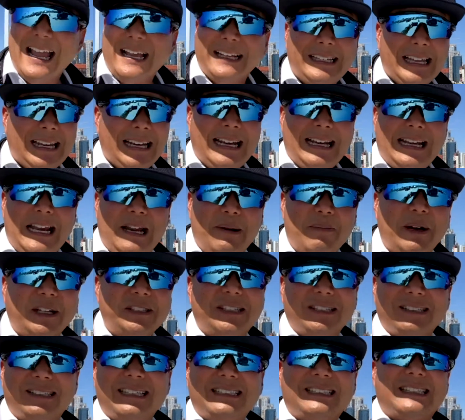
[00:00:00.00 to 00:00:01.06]
Didn't need much
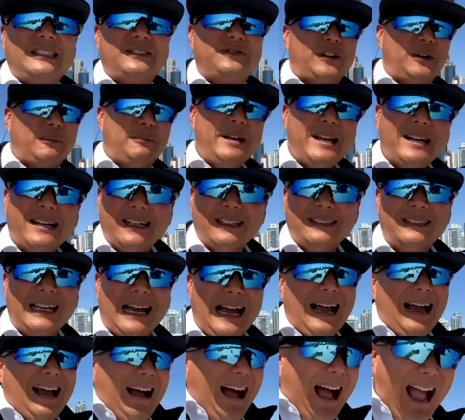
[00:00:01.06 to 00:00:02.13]
assistance from me because
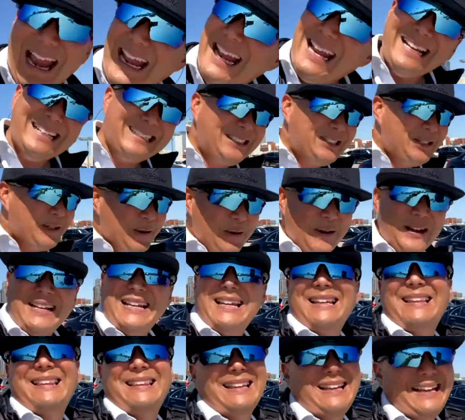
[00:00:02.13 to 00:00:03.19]
I didn't do
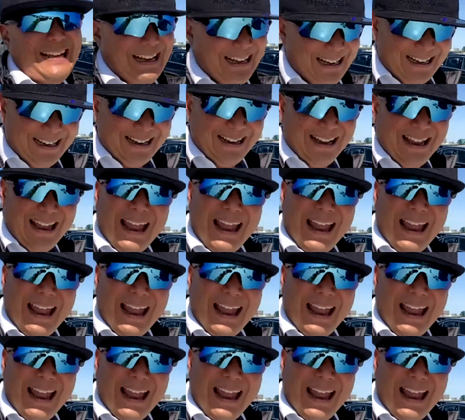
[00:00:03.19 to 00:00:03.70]
anything.